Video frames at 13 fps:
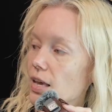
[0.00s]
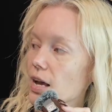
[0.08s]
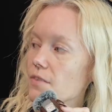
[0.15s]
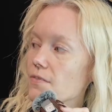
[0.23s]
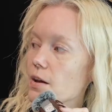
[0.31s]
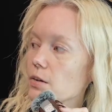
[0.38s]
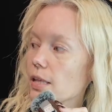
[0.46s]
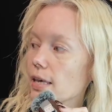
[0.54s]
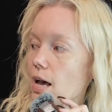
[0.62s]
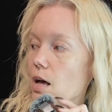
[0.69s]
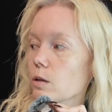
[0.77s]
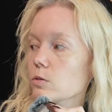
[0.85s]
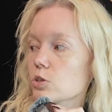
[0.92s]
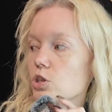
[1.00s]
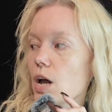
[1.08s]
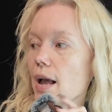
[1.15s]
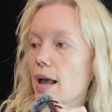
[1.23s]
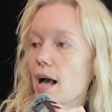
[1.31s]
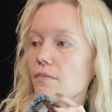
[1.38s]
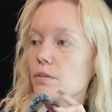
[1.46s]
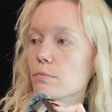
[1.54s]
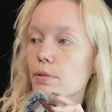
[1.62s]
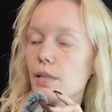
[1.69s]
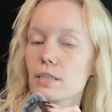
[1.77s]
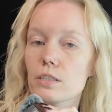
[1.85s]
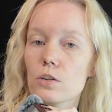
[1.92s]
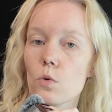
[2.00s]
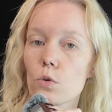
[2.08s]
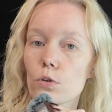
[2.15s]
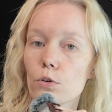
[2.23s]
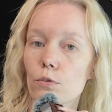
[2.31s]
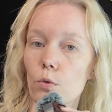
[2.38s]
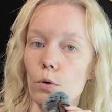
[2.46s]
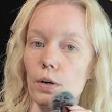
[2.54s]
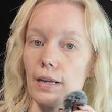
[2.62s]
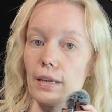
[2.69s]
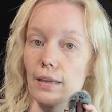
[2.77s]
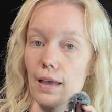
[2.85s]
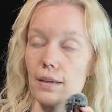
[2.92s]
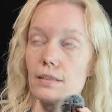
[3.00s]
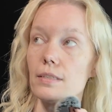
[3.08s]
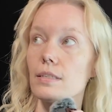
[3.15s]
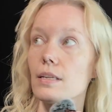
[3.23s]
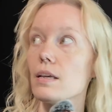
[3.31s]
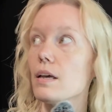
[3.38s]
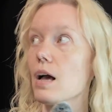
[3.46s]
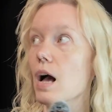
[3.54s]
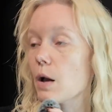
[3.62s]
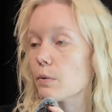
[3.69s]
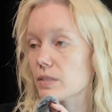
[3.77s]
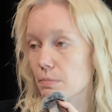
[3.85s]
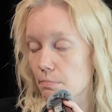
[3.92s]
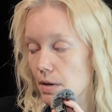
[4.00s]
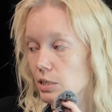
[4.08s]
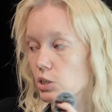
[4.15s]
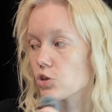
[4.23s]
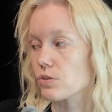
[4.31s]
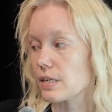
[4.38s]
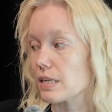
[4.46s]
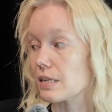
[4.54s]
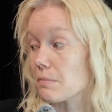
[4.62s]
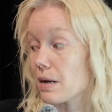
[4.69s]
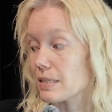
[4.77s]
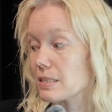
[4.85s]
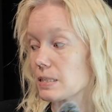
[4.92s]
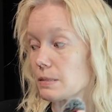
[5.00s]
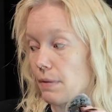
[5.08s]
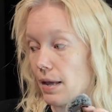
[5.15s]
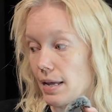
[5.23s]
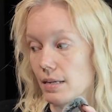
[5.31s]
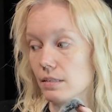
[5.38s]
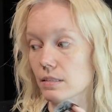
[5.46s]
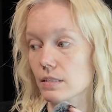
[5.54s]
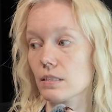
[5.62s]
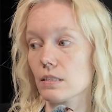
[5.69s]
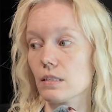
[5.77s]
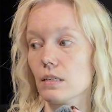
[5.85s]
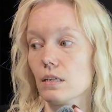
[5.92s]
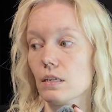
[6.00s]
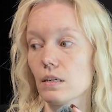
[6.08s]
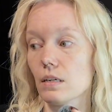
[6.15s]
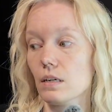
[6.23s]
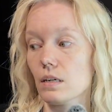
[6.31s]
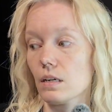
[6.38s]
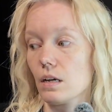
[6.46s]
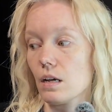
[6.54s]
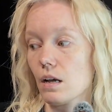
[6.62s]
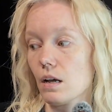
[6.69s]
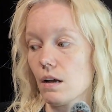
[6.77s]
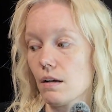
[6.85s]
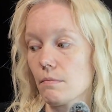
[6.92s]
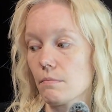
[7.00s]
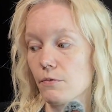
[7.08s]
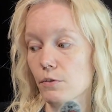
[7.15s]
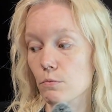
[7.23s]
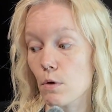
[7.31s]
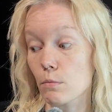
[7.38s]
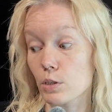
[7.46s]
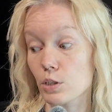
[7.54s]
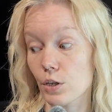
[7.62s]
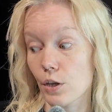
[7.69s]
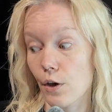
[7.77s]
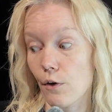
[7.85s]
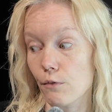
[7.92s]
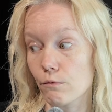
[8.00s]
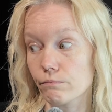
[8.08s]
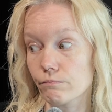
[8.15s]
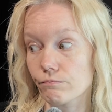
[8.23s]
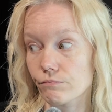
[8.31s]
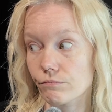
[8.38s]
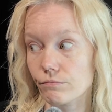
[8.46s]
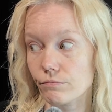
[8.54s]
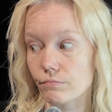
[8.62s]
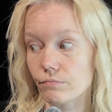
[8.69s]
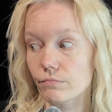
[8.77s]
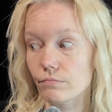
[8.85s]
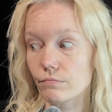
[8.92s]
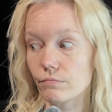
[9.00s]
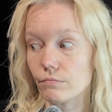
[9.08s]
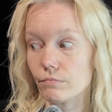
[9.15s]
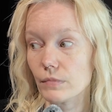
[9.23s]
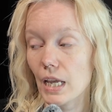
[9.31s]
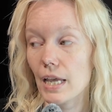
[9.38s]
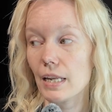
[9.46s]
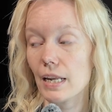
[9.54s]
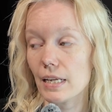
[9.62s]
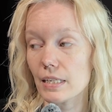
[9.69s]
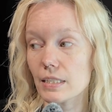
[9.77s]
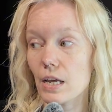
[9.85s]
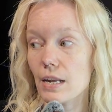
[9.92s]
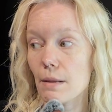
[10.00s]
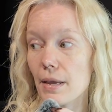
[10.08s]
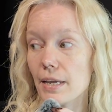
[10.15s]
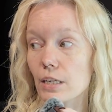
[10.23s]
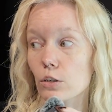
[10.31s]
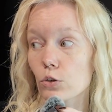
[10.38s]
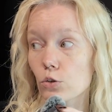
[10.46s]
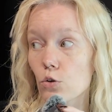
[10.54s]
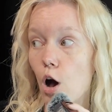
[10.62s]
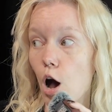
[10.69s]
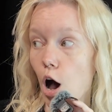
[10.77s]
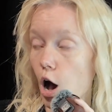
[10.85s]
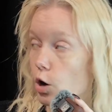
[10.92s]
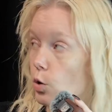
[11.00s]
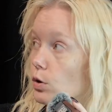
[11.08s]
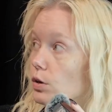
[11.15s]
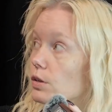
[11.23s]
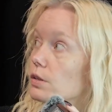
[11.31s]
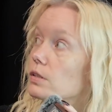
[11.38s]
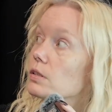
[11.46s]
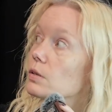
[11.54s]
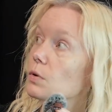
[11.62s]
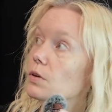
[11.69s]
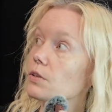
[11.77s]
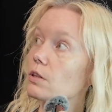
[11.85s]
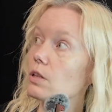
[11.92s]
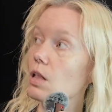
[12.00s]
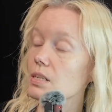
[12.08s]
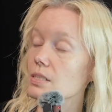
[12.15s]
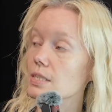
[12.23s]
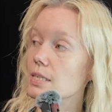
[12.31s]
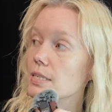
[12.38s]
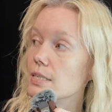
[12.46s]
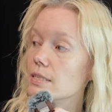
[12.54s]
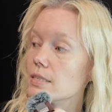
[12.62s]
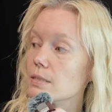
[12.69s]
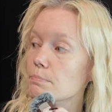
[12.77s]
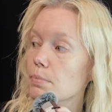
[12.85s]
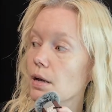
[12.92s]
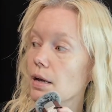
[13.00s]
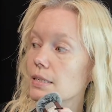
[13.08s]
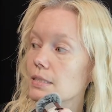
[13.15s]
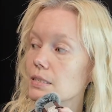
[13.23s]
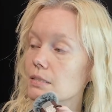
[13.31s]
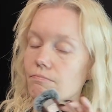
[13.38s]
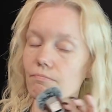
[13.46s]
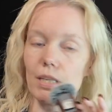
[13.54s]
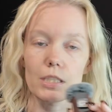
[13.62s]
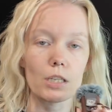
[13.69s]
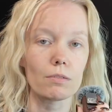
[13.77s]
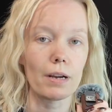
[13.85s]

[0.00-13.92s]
think I found a couch. I haven't placed an order for it yet. I was measuring my space a few moments ago. It is going to make it a little awkward where the closet is, but that's all